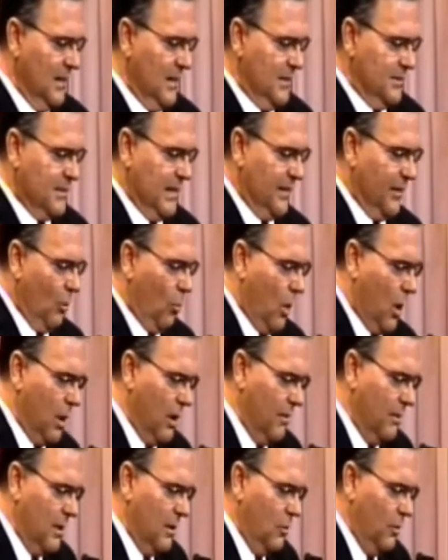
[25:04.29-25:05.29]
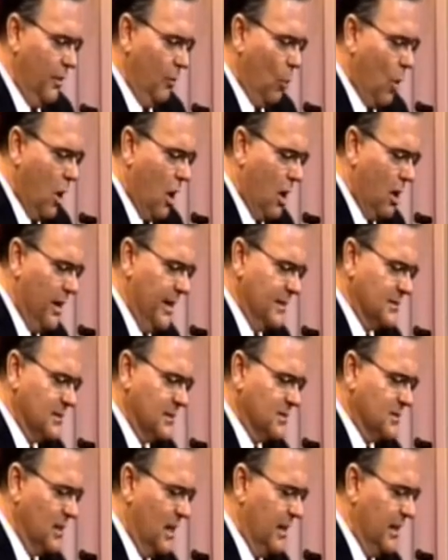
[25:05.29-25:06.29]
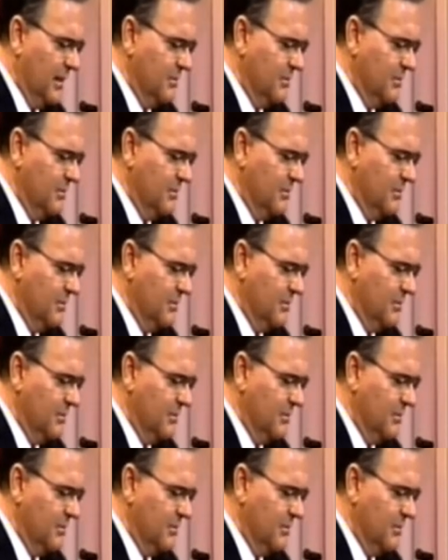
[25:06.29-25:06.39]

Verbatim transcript: said, The word, the word is the Son